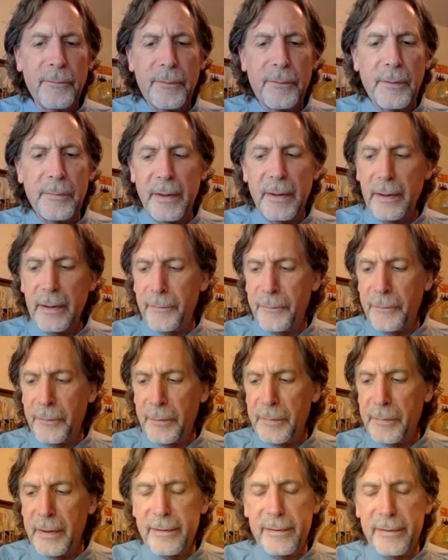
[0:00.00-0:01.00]
from
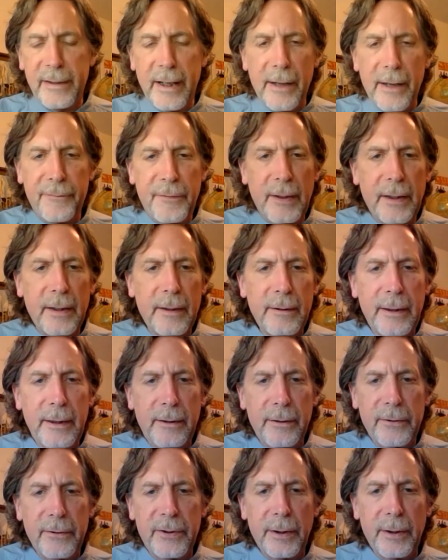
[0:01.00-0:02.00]
the staffing
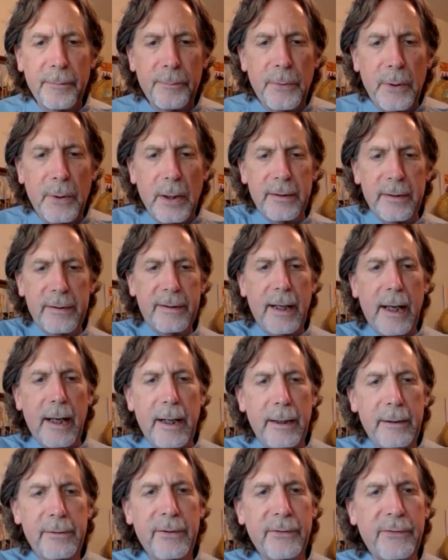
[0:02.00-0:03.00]
leadership board
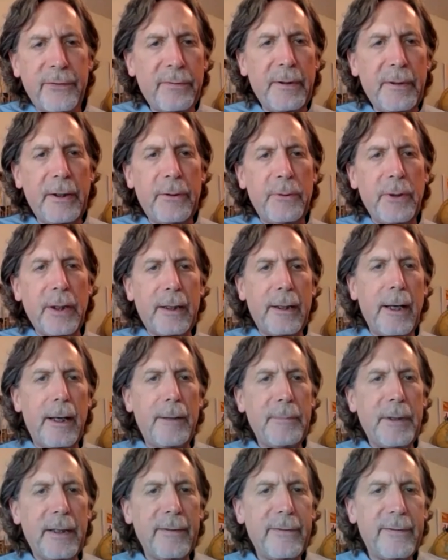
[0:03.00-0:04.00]
side, just 3 quick
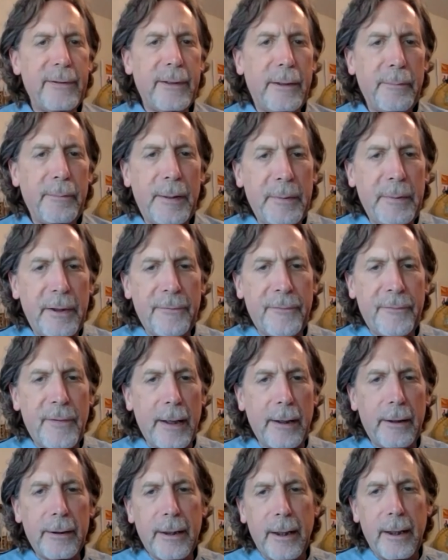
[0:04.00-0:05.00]
comments and then maybe a
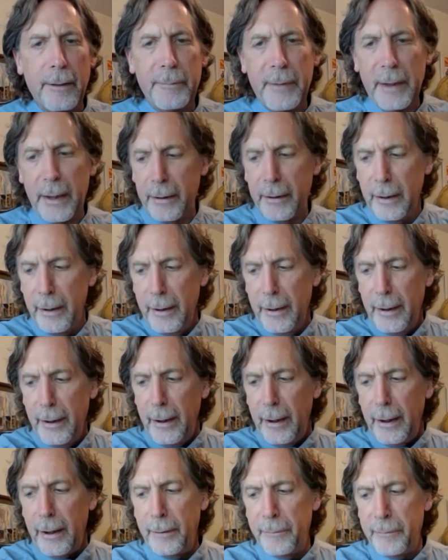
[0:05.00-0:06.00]
final comment.
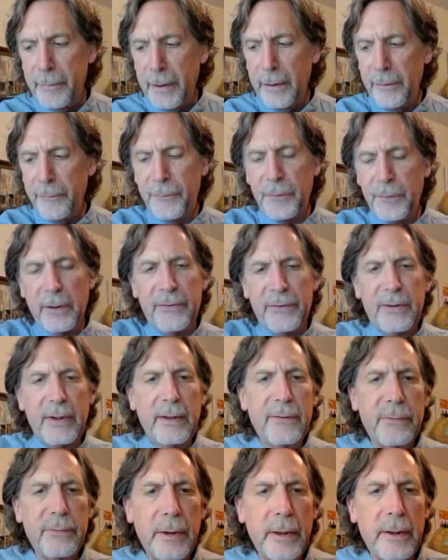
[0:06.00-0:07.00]
The first
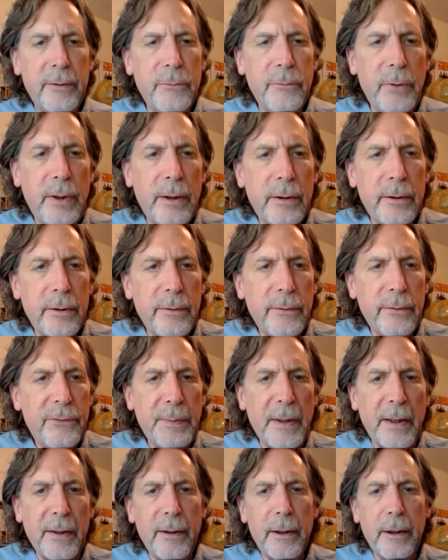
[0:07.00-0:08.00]
is we
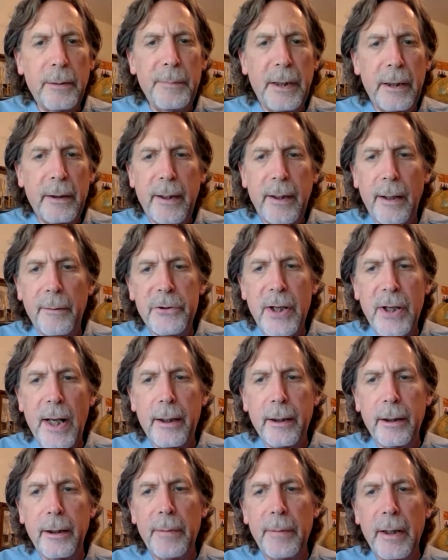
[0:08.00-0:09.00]
spend a little bit of time
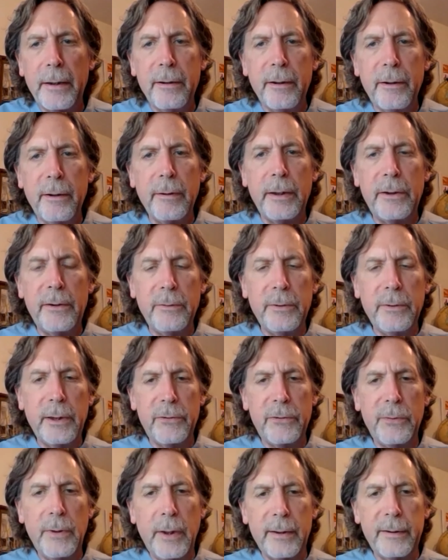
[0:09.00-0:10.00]
chatting about the degree to
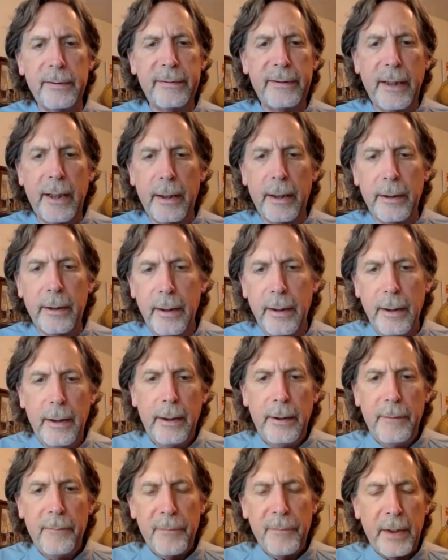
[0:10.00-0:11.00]
which we understand
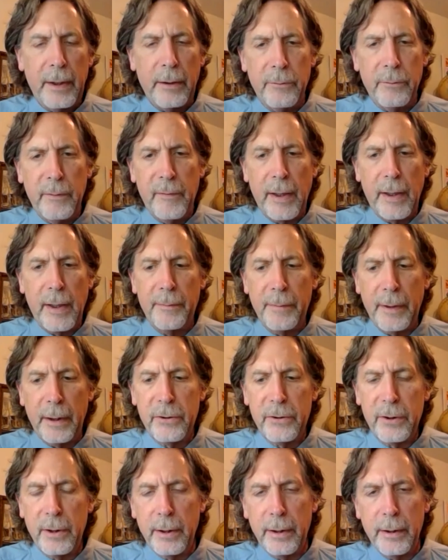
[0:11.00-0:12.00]
that we've got to make
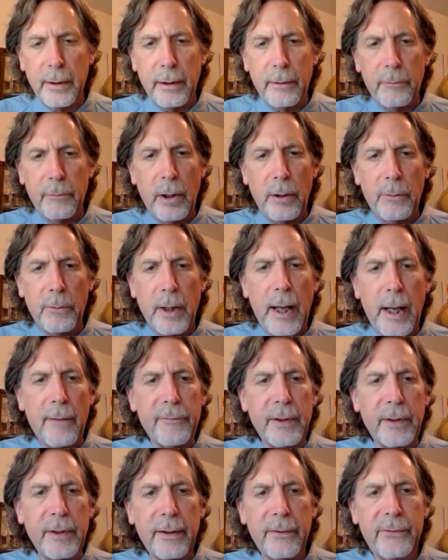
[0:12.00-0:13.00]
sure that while we're
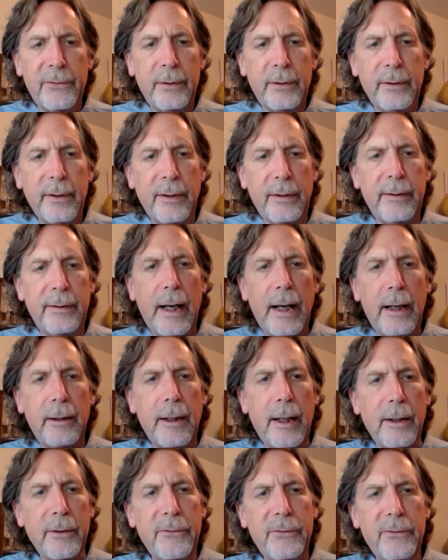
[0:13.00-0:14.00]
having this
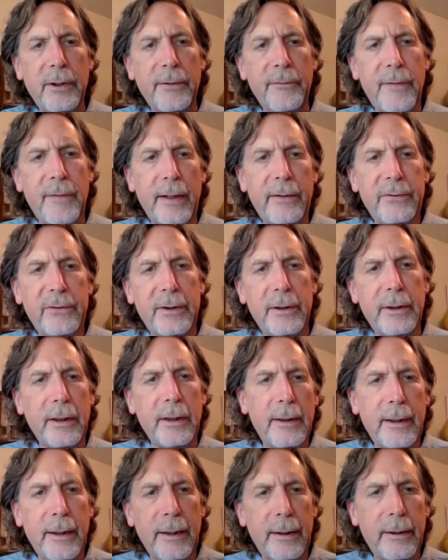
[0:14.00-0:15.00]
dialogue sort of
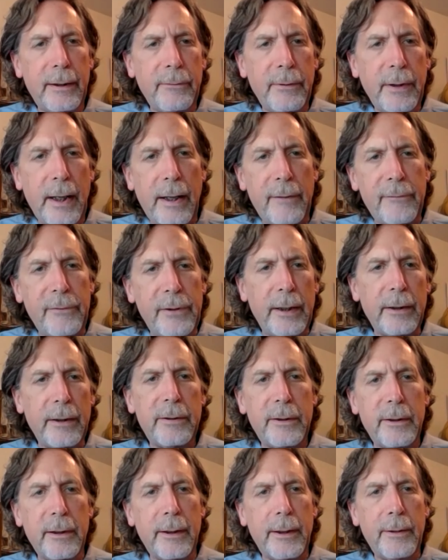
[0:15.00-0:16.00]
externally, that we have it
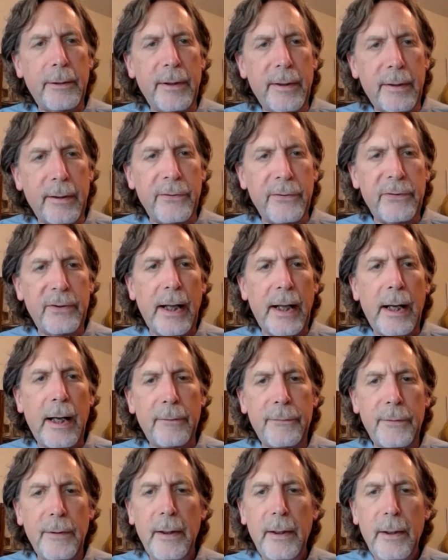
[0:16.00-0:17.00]
internally with our
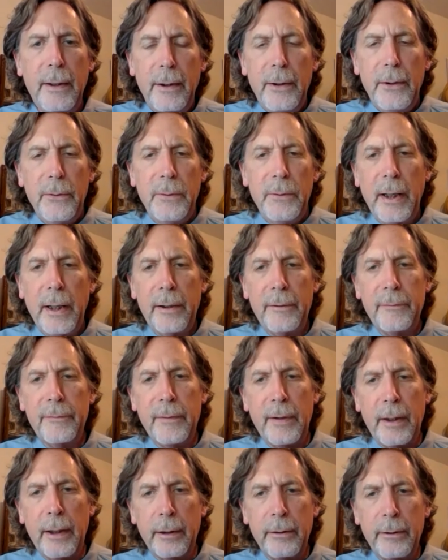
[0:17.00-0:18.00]
staff. We
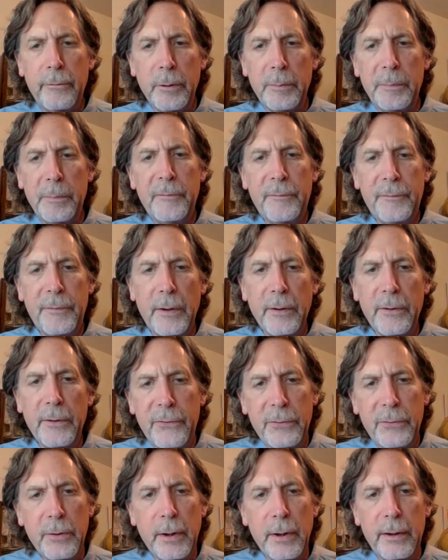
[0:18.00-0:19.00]
have a group of
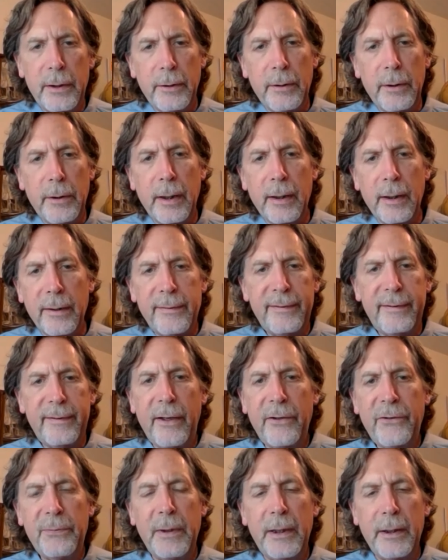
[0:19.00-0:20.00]
folks who are doing
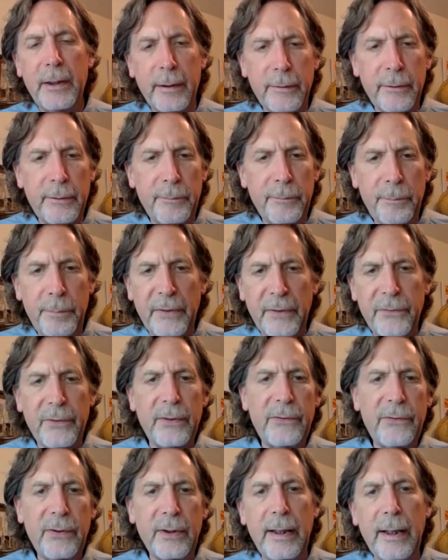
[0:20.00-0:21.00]
assessment and
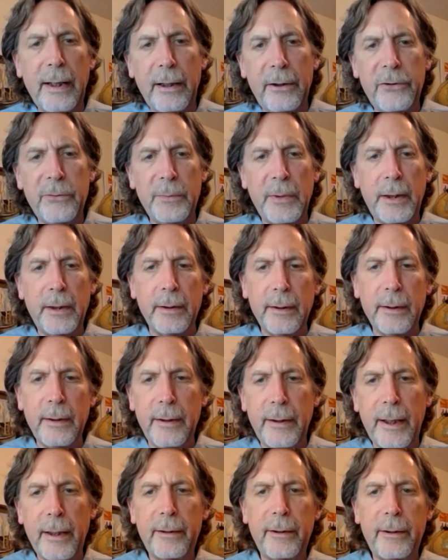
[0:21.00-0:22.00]
business engagement and
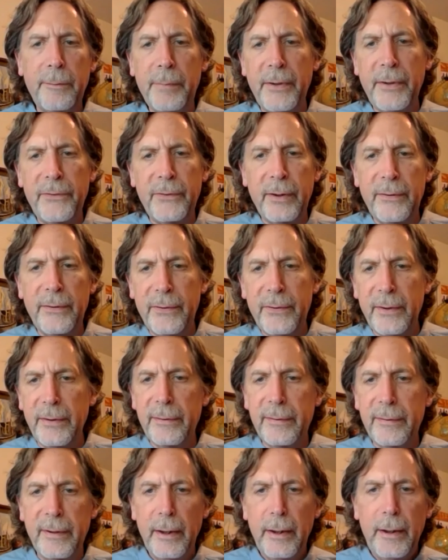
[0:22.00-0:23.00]
connecting
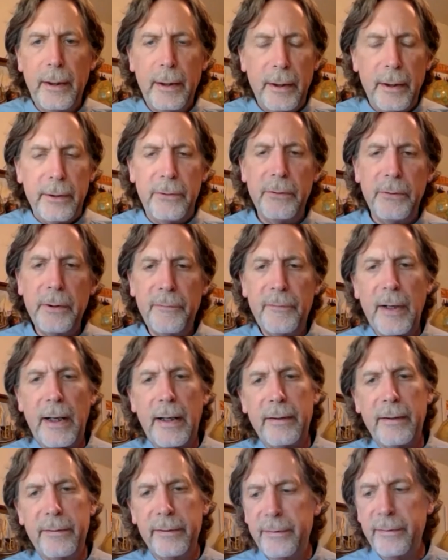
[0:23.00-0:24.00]
businesses to
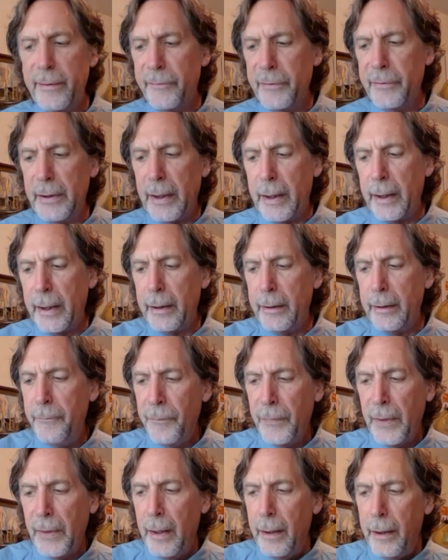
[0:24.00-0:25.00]
advisors every
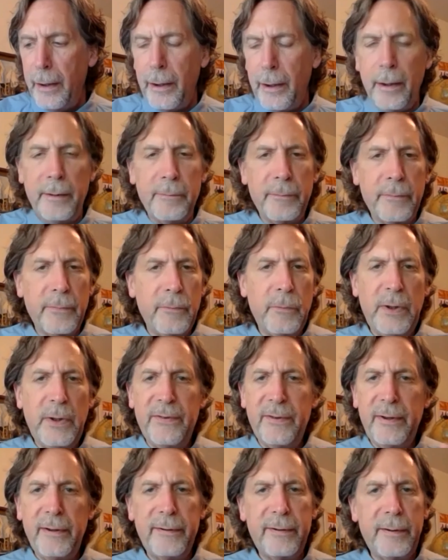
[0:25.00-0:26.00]
day. We
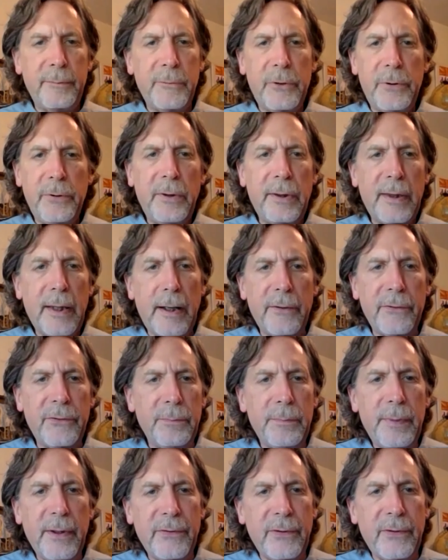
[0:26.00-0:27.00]
see some
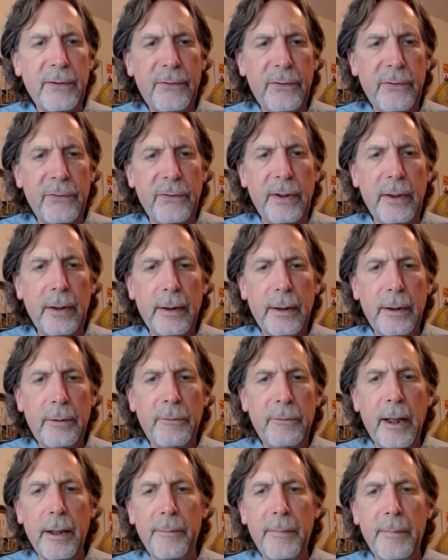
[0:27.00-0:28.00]
2,000 businesses a year, and
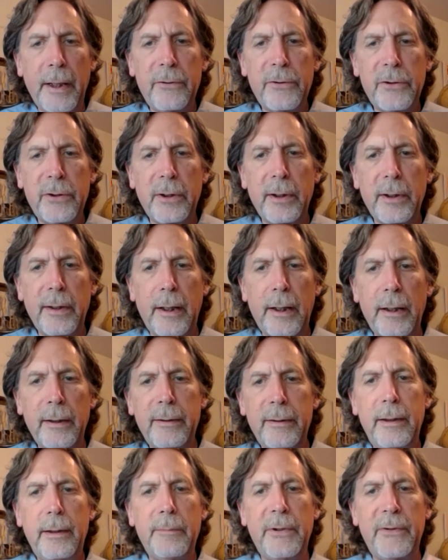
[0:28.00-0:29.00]
we got to make sure that our
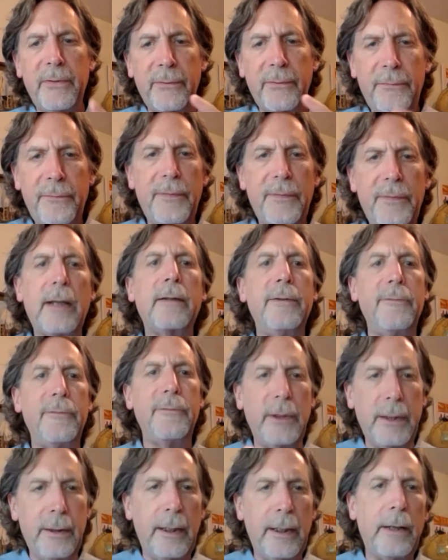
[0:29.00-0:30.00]
team is
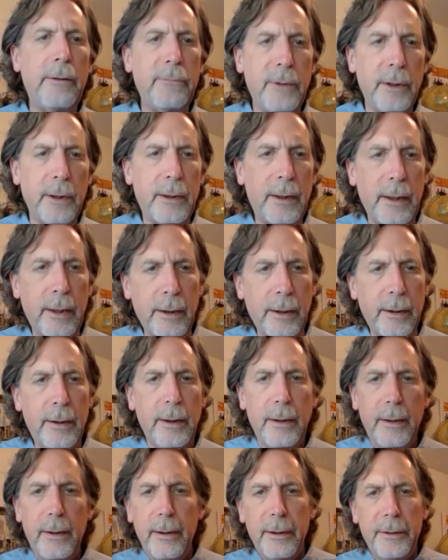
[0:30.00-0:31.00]
effectively networking
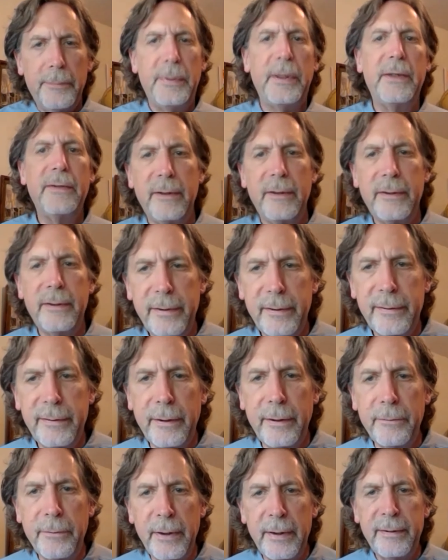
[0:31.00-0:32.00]
the businesses
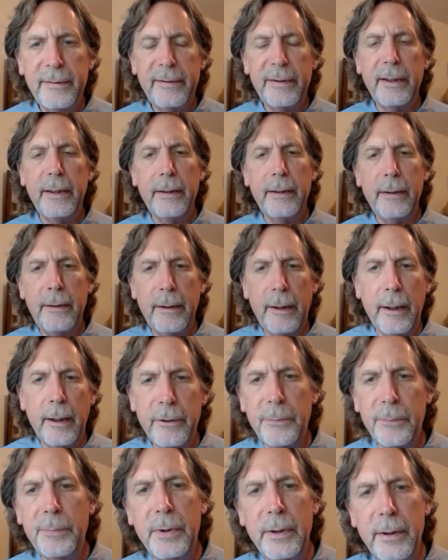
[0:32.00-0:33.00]
that we see, the
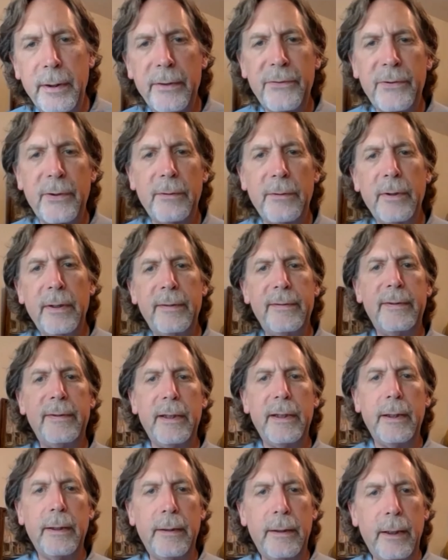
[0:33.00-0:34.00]
entrepreneurs that we
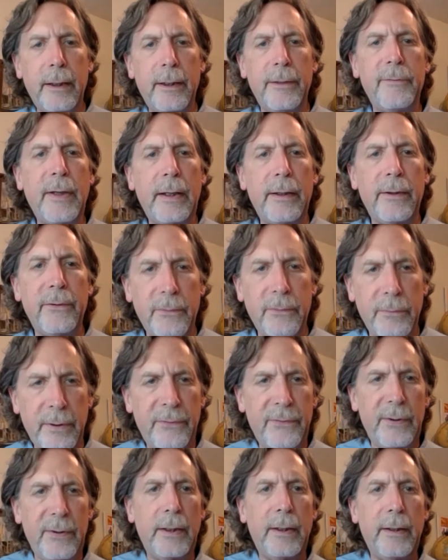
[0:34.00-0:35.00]
see, the innovators that we
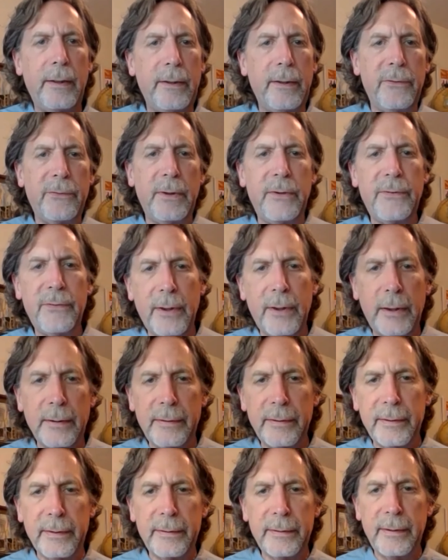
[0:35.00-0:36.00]
see to these
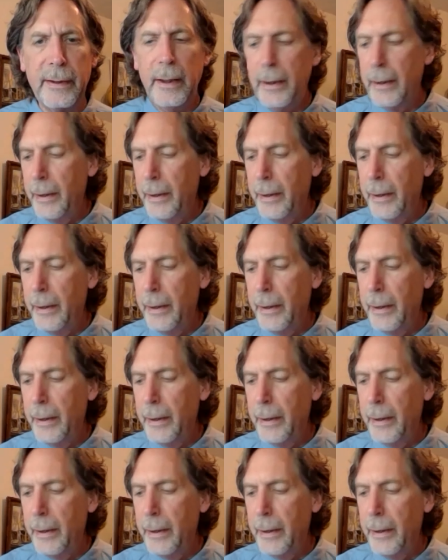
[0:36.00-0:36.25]
resources.